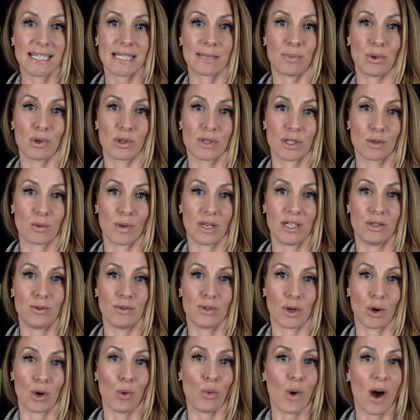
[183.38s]
as opposed to what you
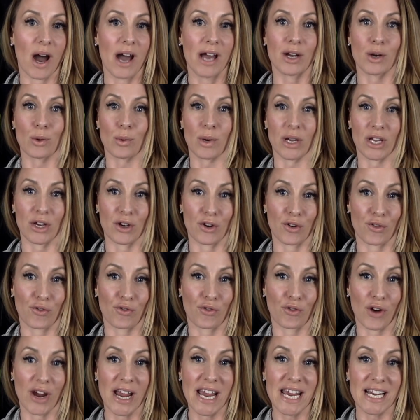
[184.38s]
don't want or what you're
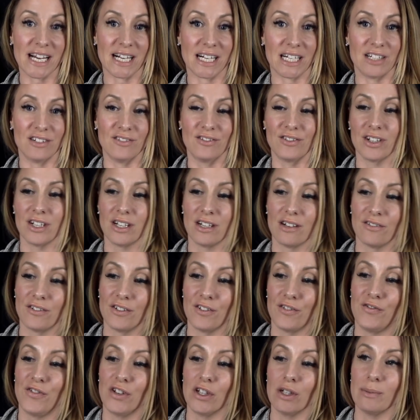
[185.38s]
afraid of,
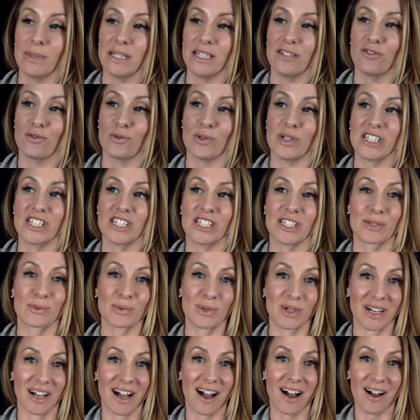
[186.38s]
fulfillment of wishes
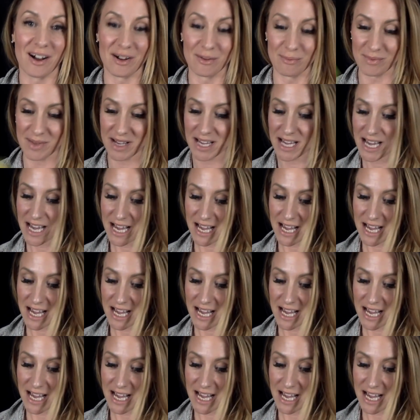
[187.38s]
will come.